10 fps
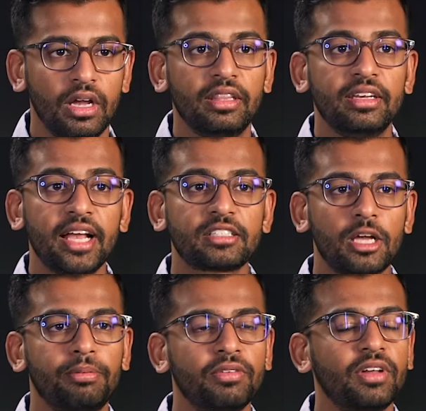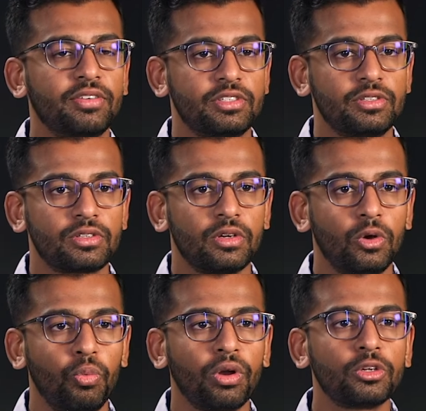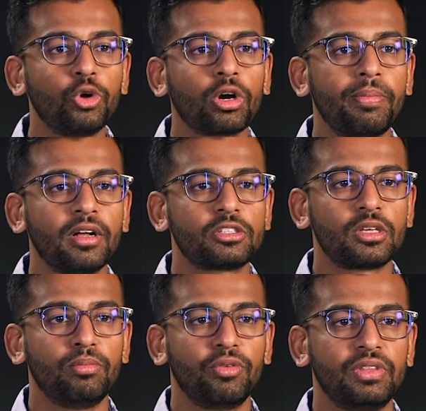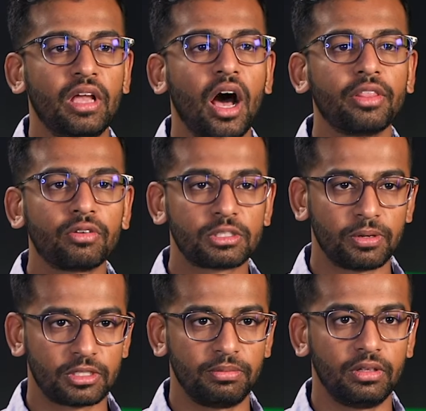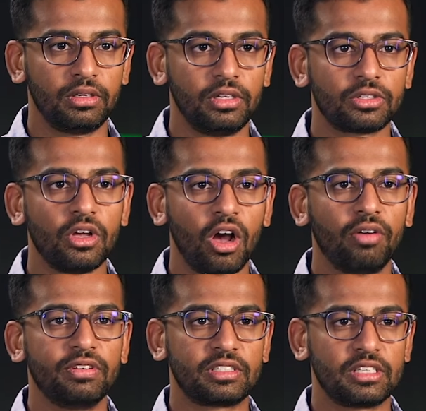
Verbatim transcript: In the next couple of lessons, we're going to talk about some of the other responsibilities of a